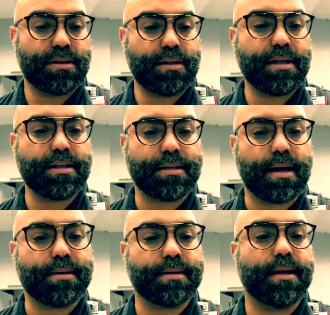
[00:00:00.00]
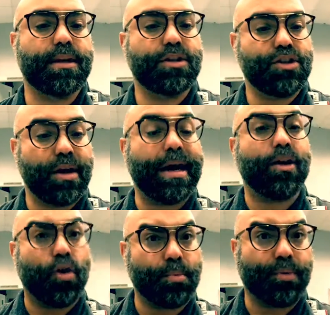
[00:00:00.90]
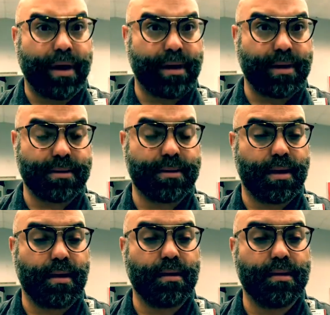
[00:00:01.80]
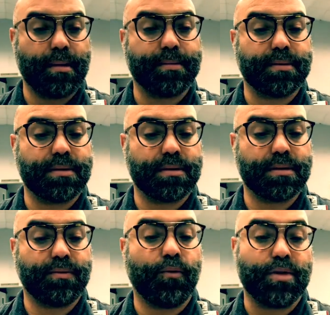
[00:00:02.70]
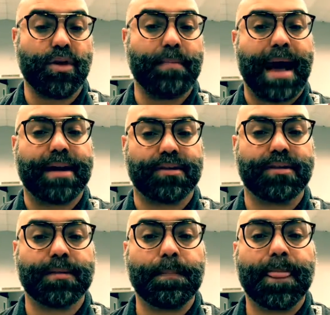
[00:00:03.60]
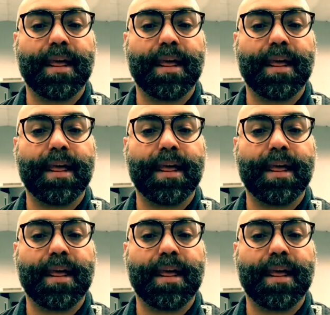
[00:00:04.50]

teaches us to incorporate into the 4-note patterns.